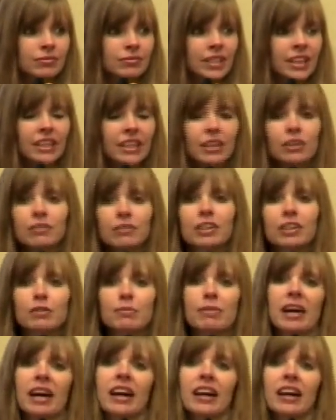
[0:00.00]
Get over your
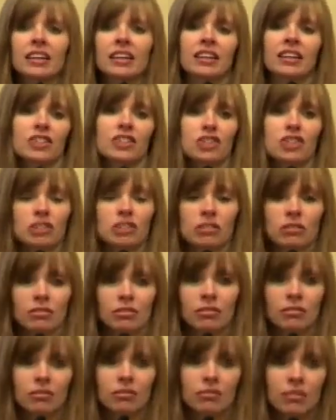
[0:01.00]
baggage.
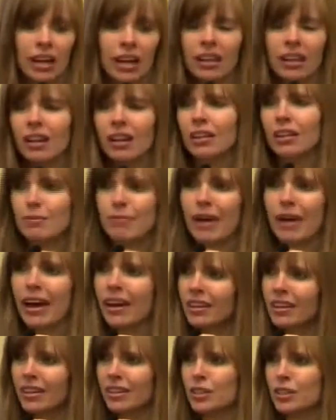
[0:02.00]
I call it
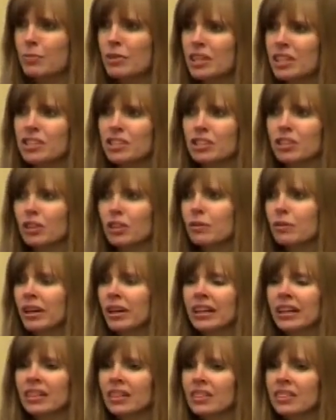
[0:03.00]
baggage because you know
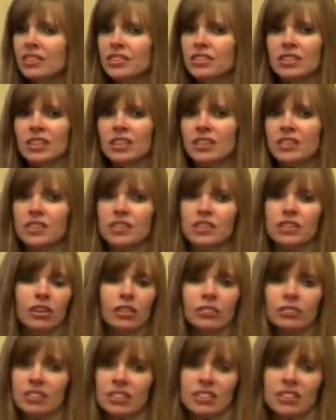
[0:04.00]
what? It's your
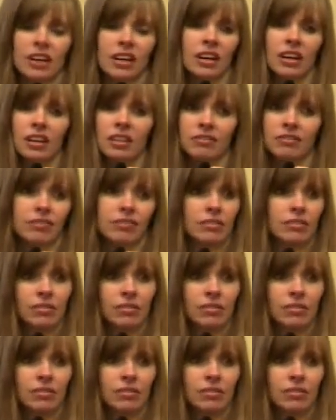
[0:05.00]
own stuff.